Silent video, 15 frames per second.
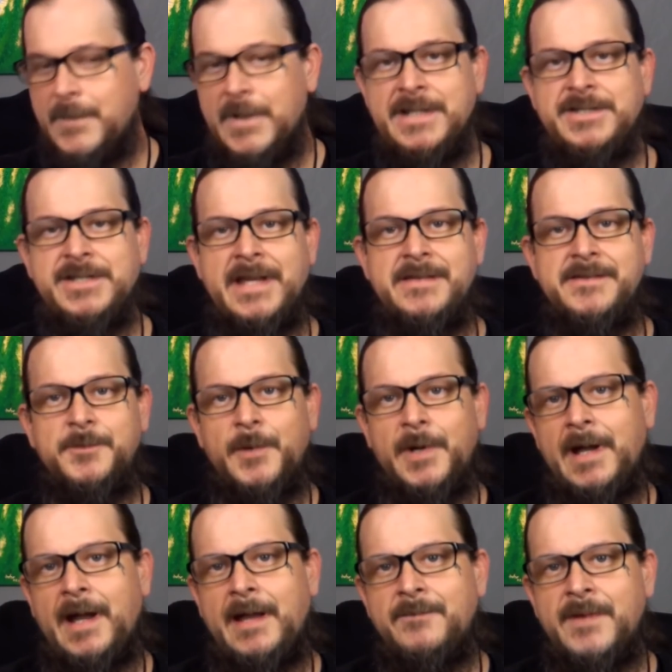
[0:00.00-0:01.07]
It changed the
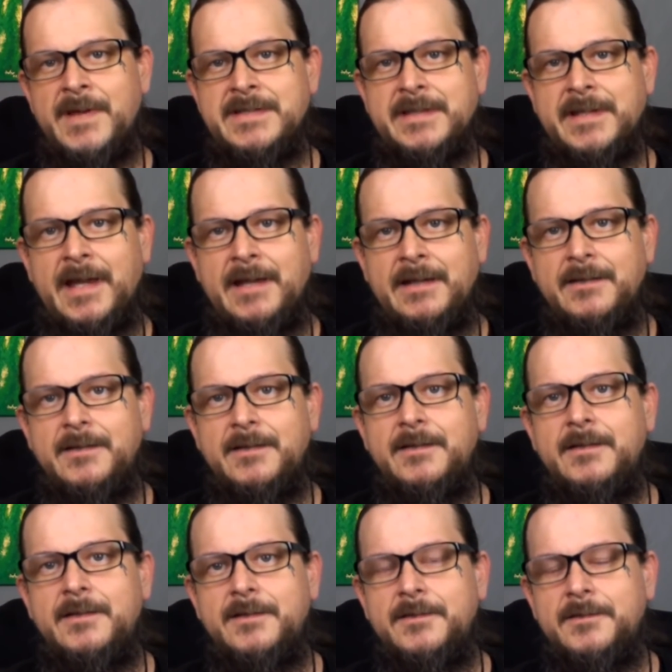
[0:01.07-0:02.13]
way I investigate
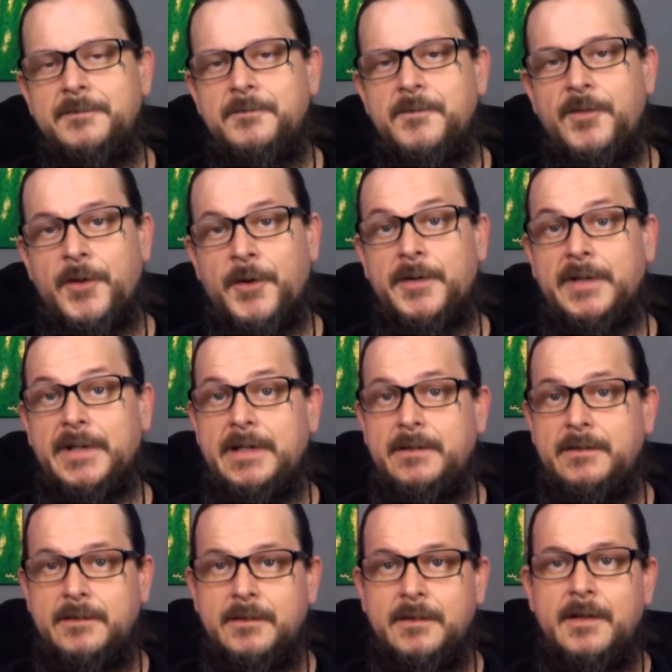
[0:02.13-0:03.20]
thoroughly.
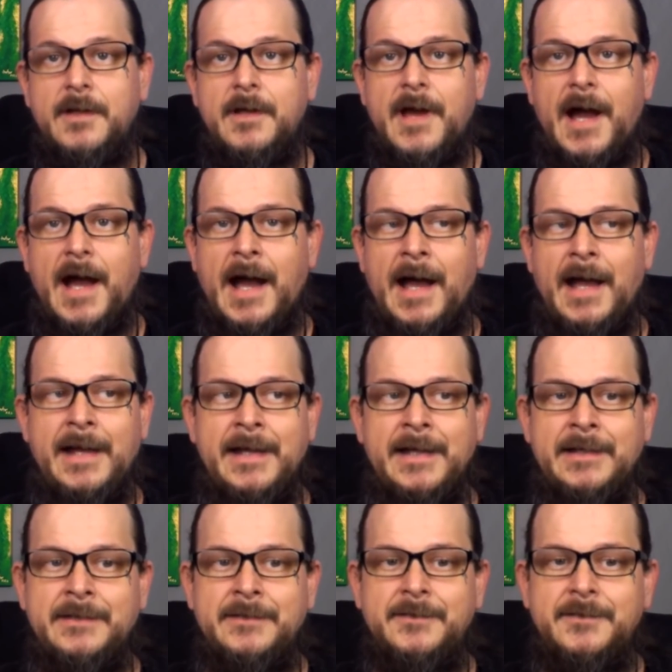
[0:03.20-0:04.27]

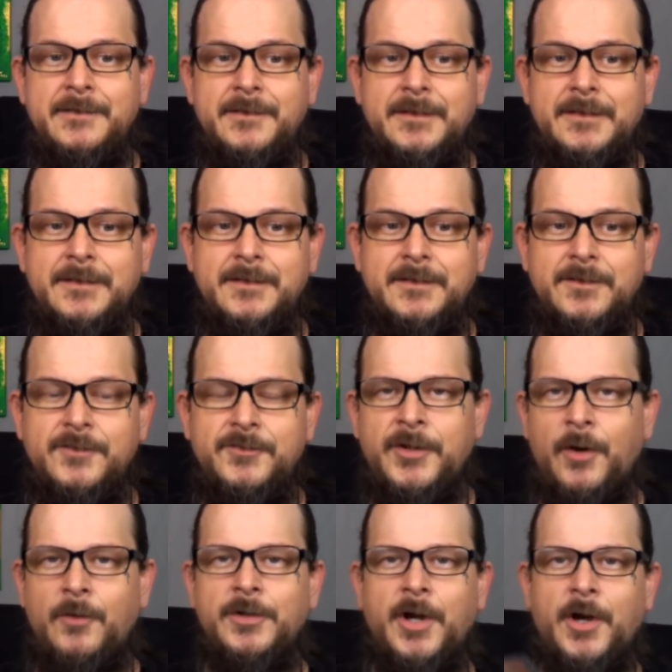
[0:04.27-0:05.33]
I
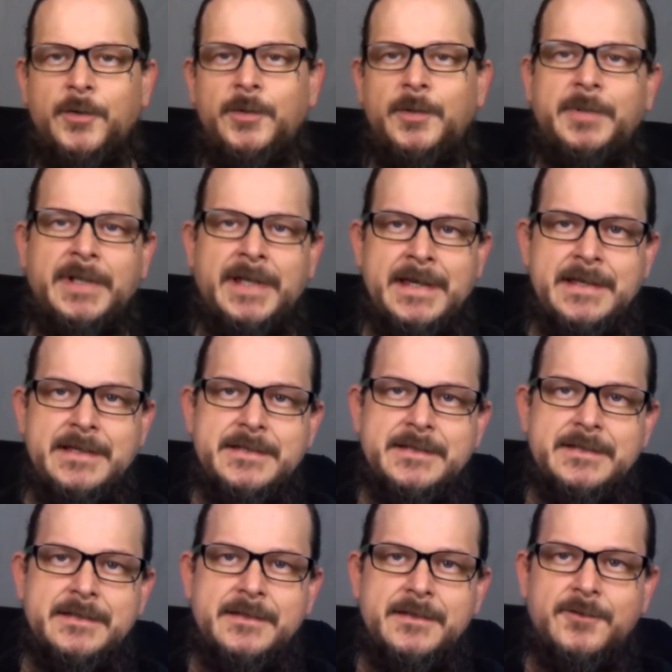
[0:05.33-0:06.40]
don't go to a
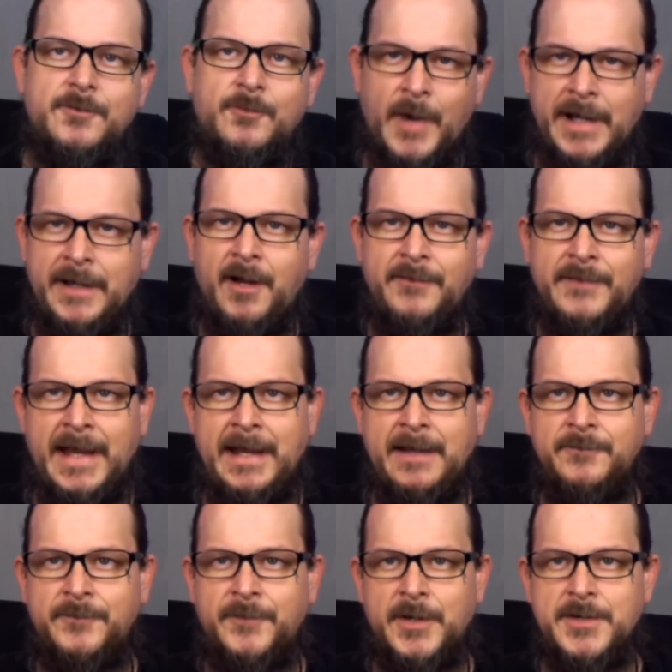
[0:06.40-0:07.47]
place right
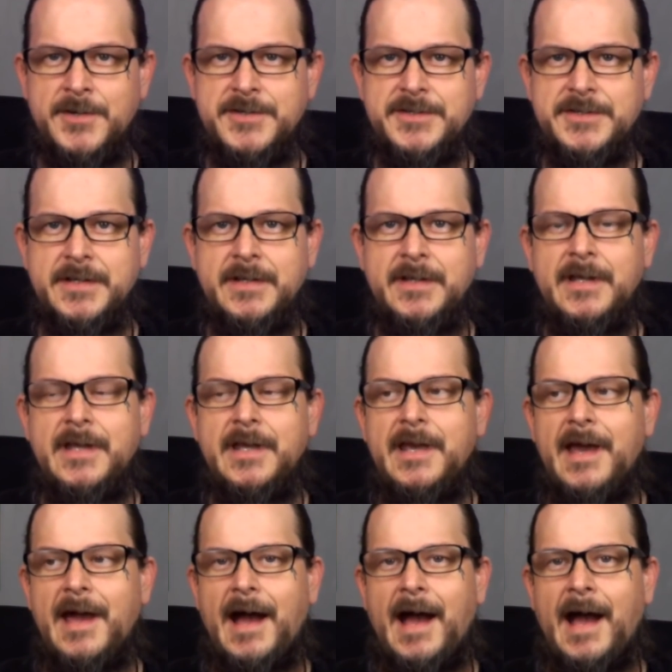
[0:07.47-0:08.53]
offhand first.
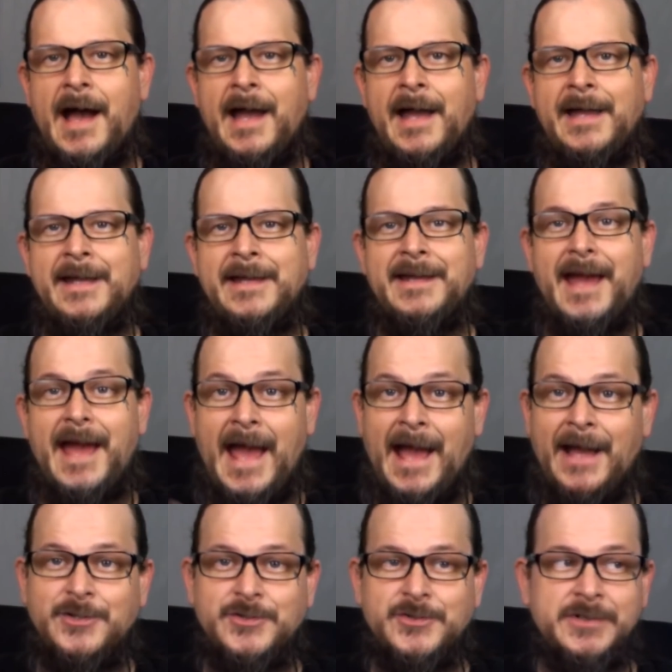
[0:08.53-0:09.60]
I
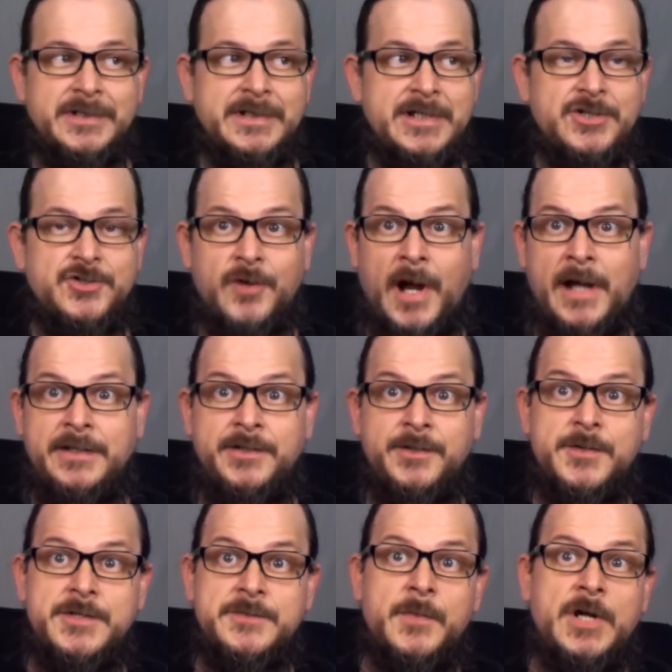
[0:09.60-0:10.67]
actually try to
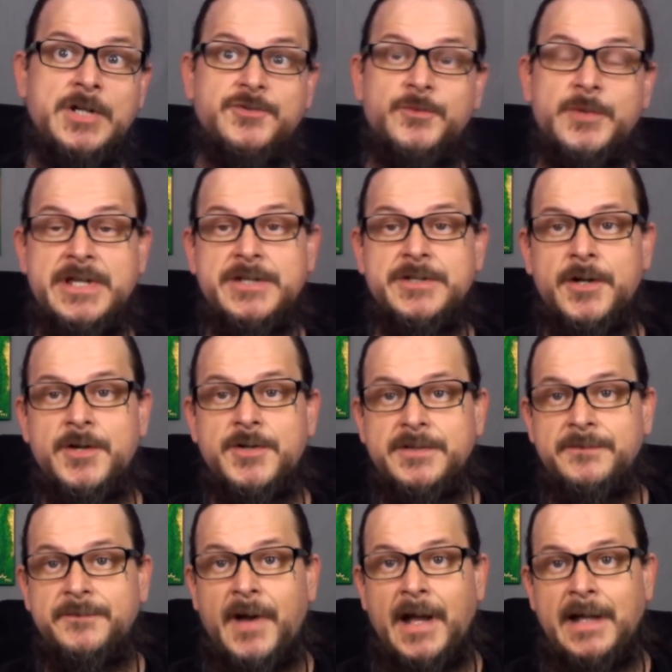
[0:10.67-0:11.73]
do as much research
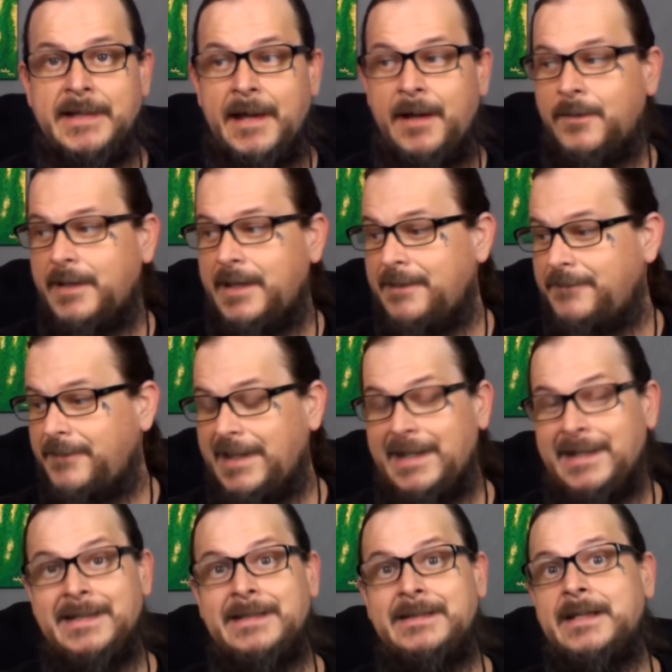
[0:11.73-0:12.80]
and find out if
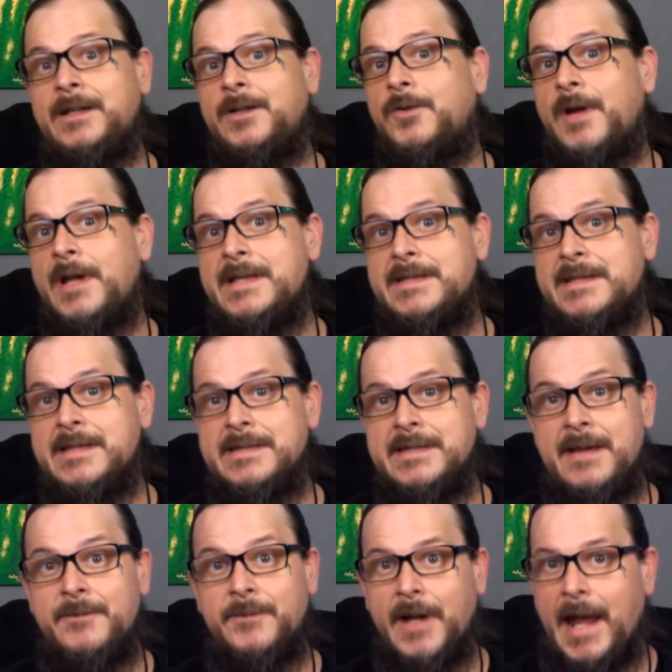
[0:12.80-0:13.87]
anything crazy has
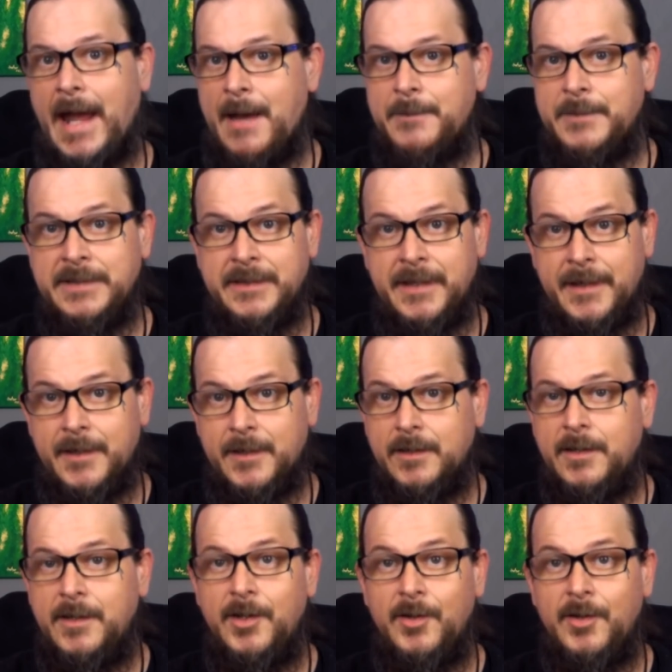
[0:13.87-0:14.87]
ever happened there